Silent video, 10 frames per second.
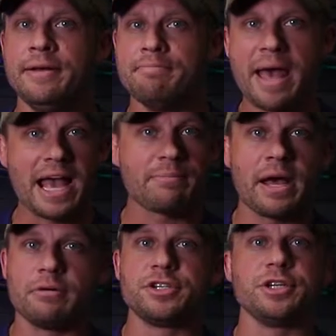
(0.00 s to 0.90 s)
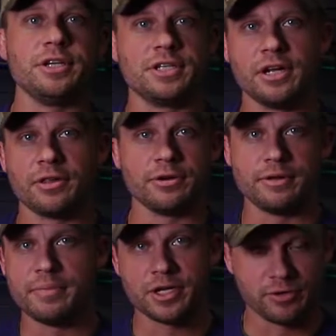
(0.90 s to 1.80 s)
mag pouches and other
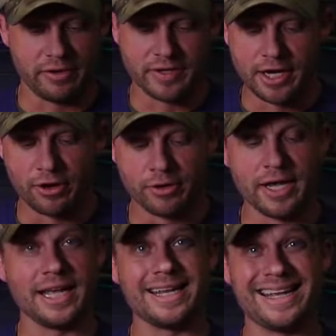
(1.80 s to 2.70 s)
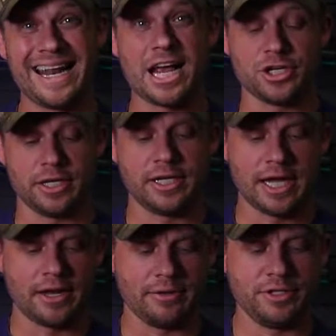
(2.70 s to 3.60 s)
administrative gear, it can actually
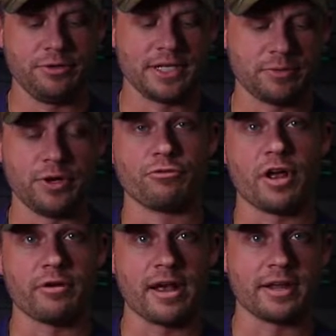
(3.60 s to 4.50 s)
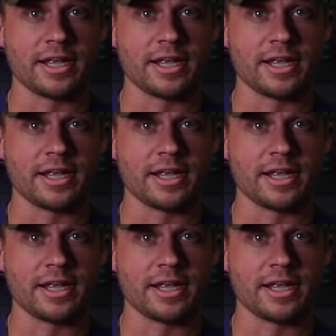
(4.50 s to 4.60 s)
kind of do this when you're running around.